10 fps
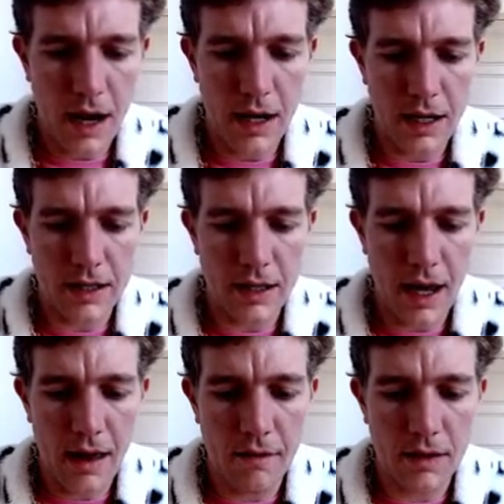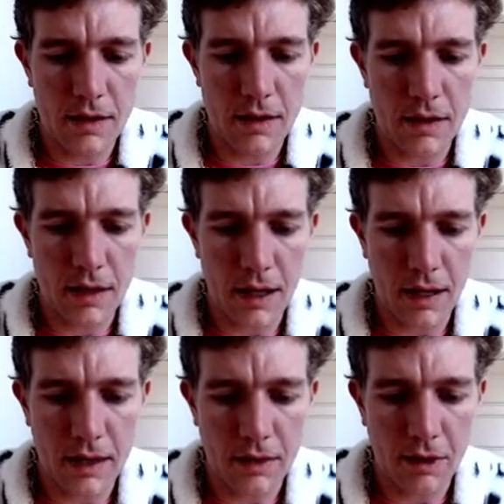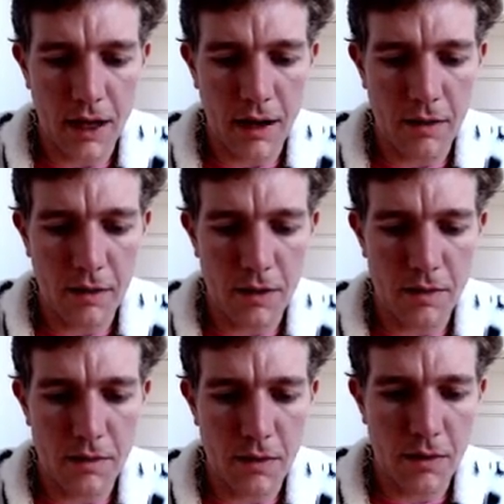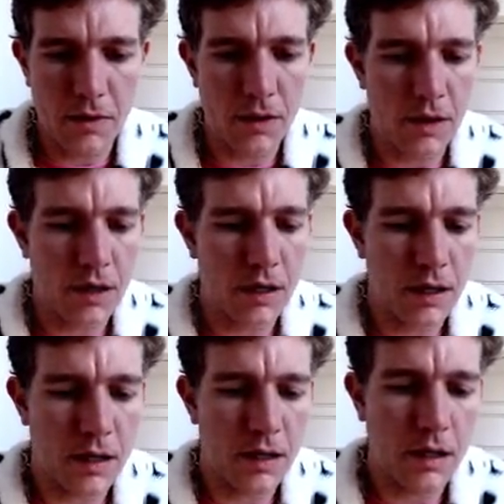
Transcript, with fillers: Darrynton Evans, and I think we got one more.